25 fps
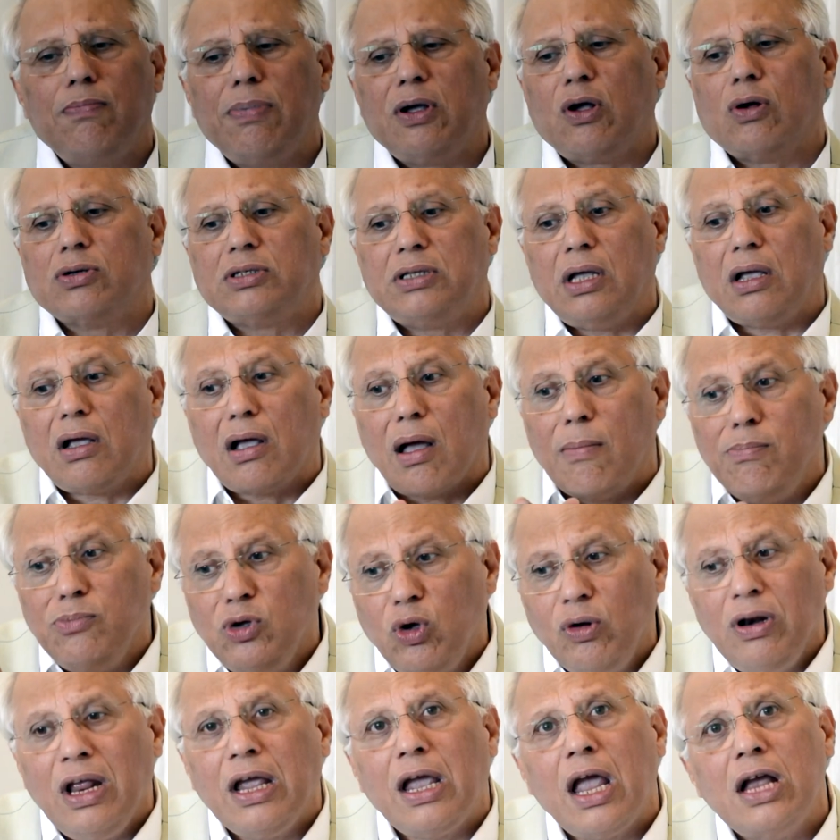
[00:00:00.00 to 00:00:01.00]
because the
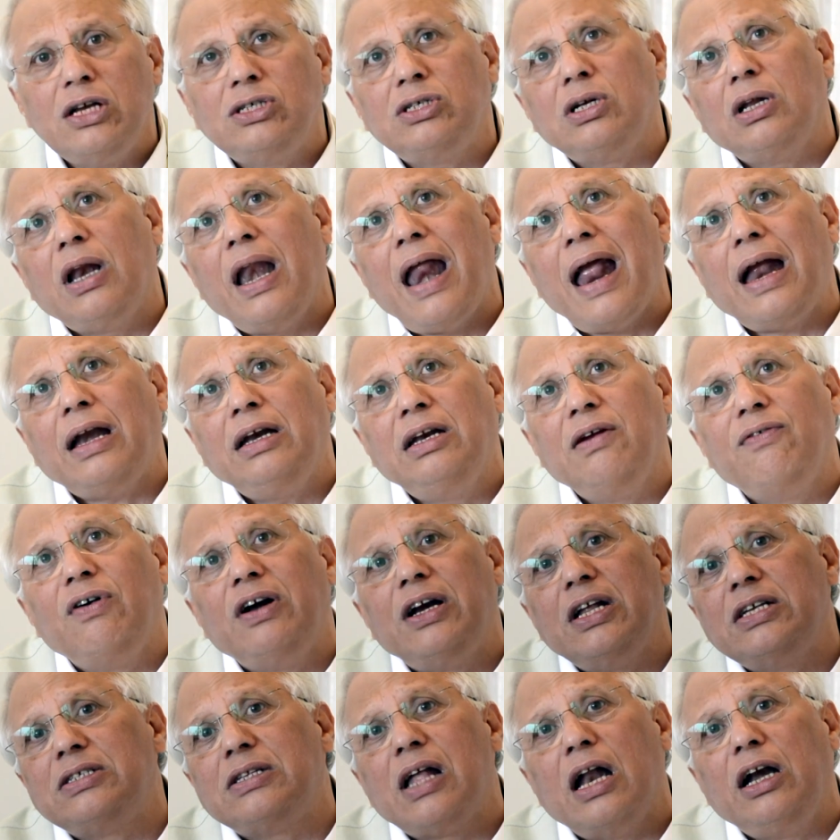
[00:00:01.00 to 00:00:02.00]
communication
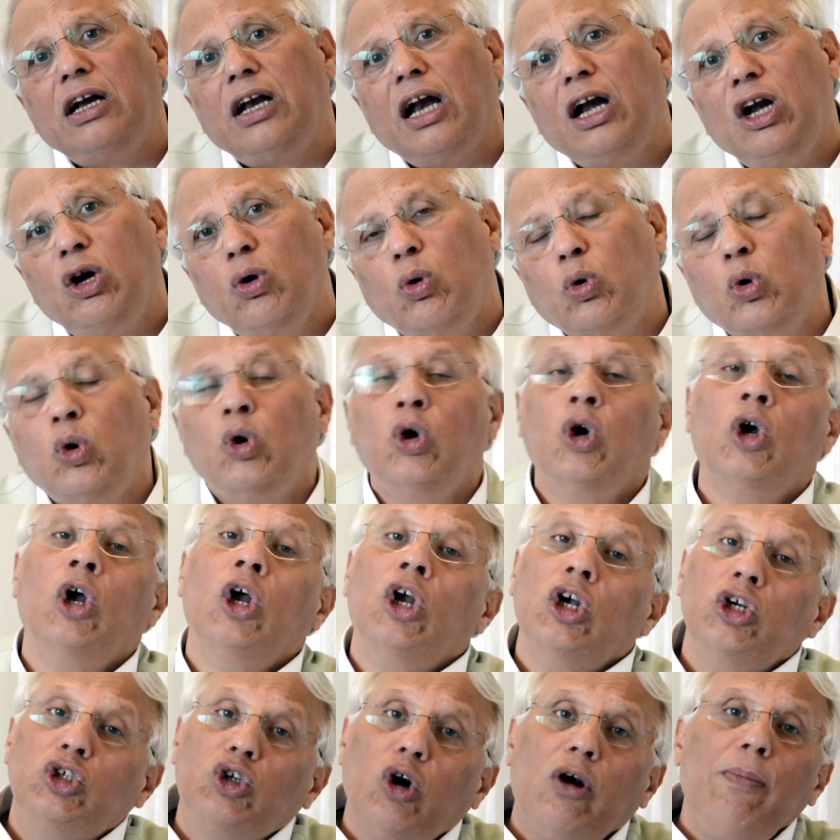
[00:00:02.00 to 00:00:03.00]
activities that they do
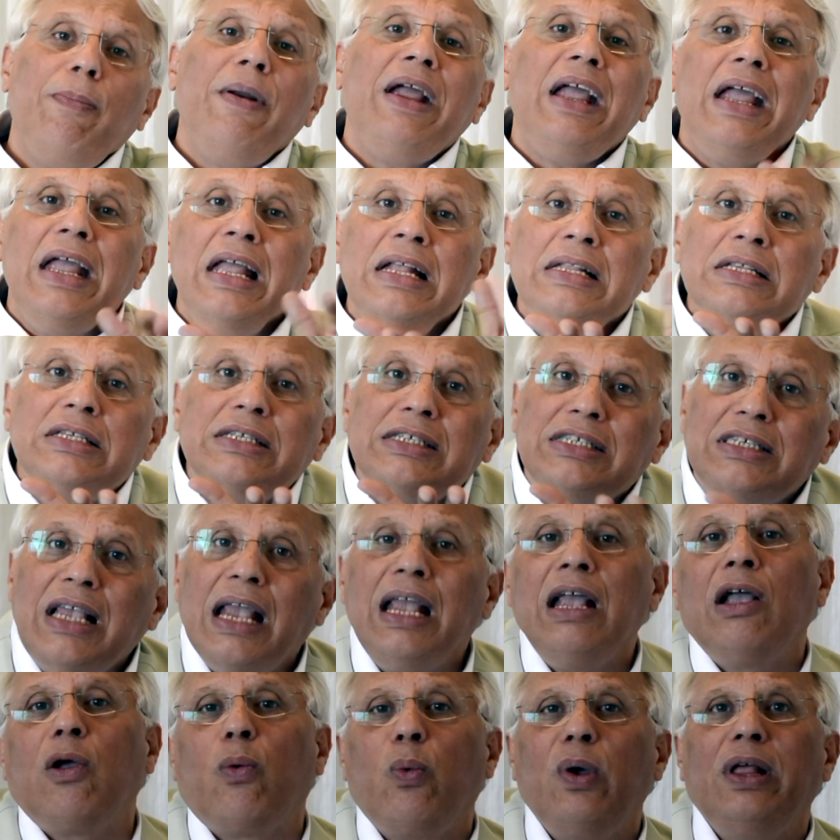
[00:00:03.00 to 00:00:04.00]
should be in
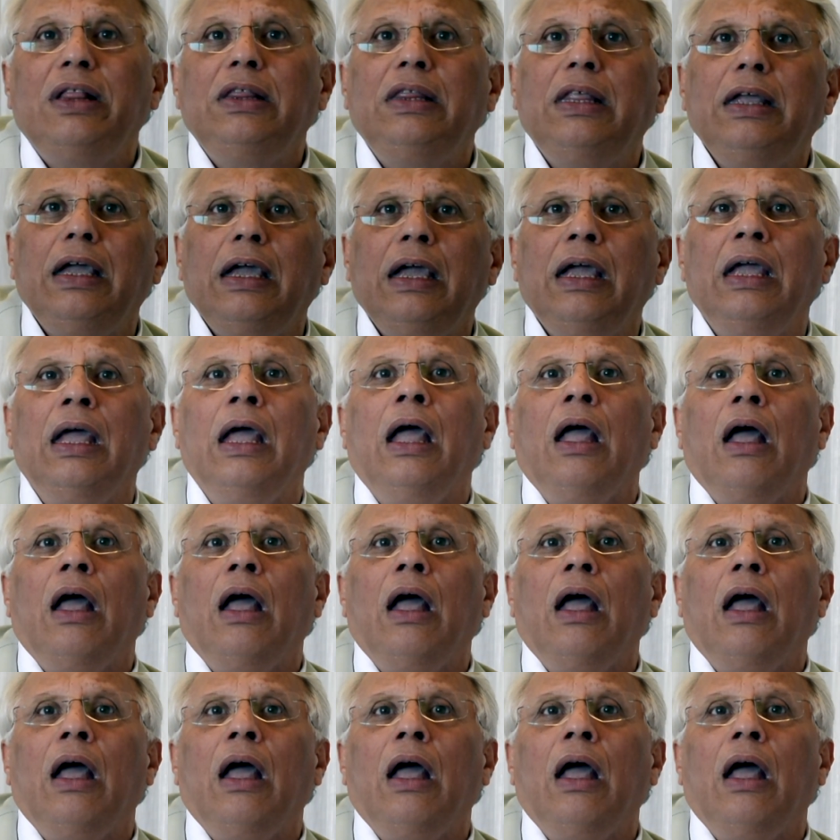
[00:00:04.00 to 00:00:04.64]
sync with the